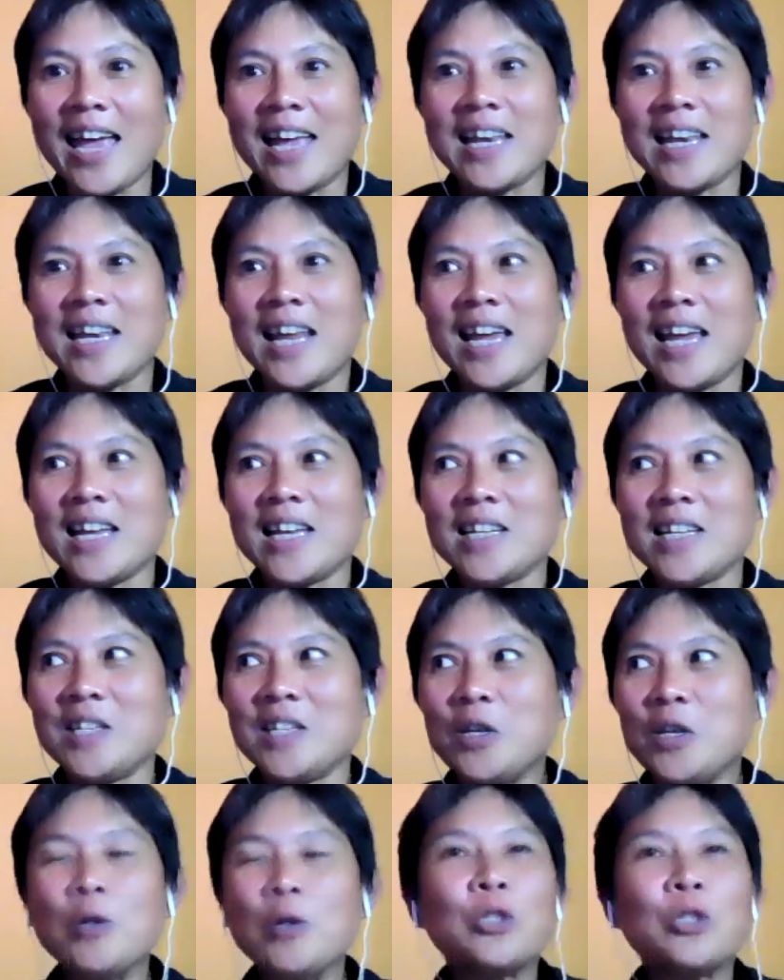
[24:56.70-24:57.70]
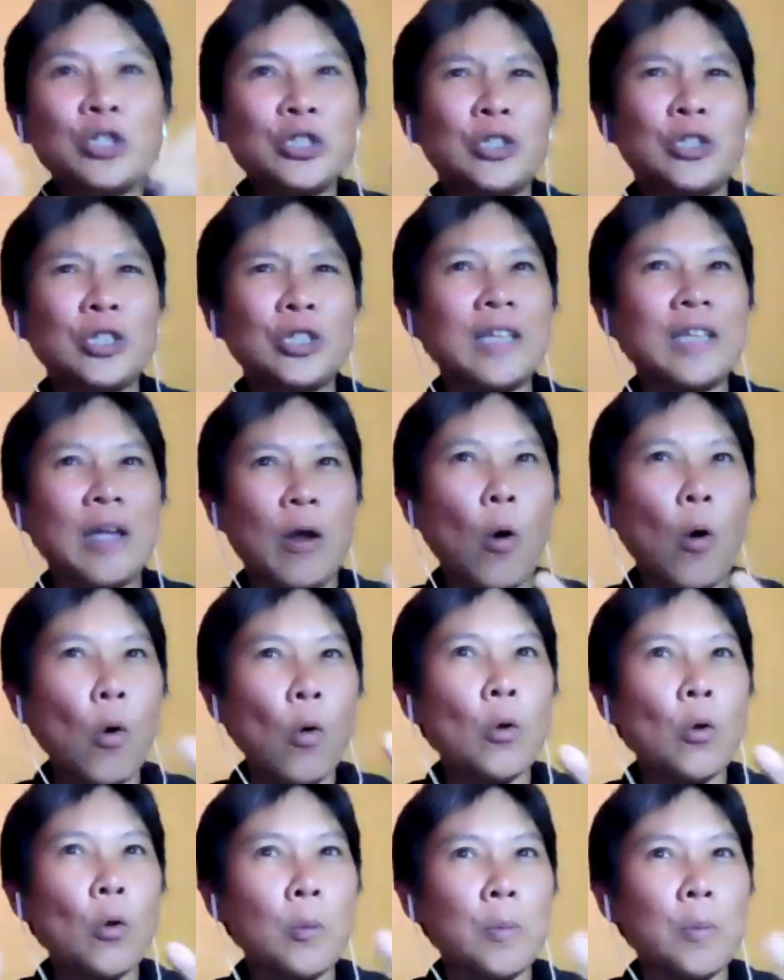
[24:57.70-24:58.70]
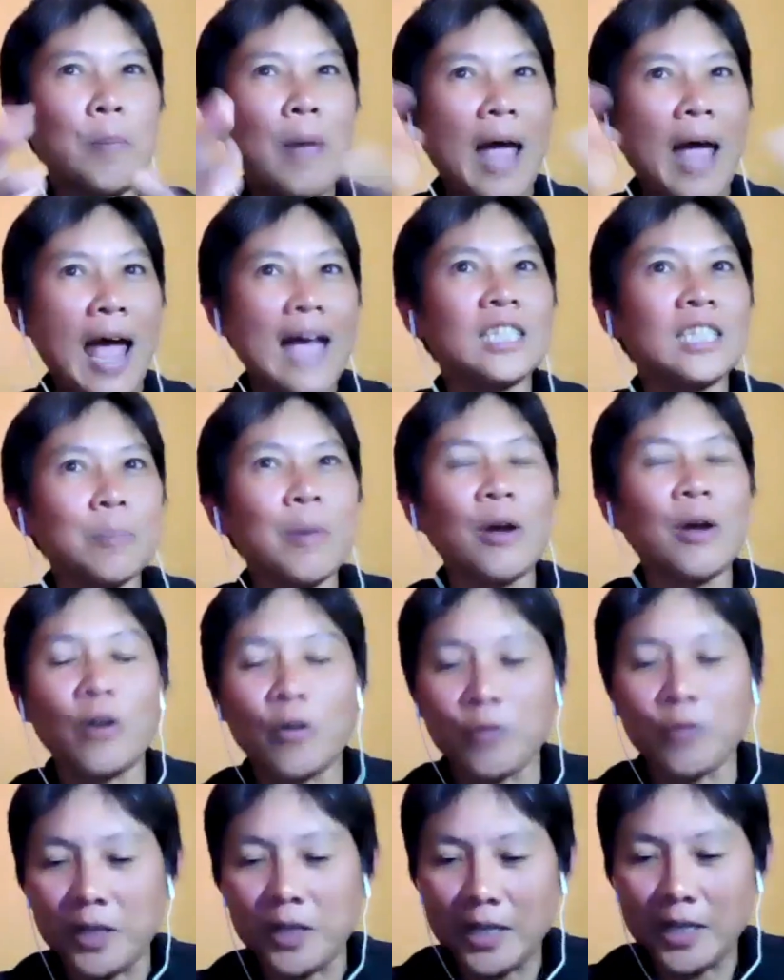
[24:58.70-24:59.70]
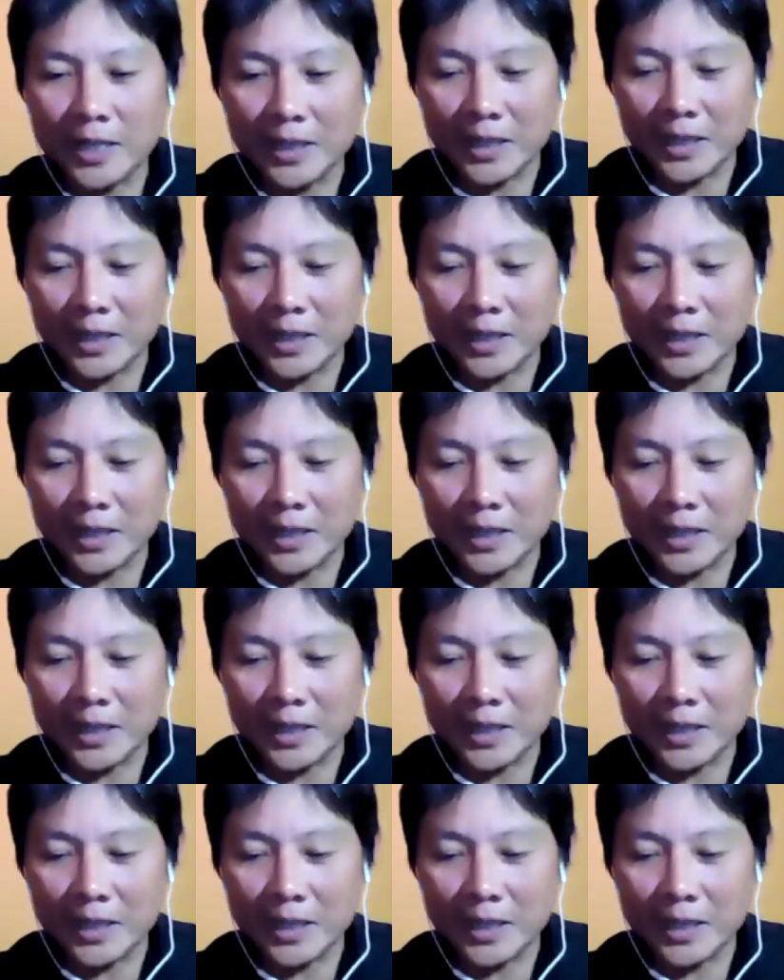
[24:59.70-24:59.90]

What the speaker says: and just that whole aspect of it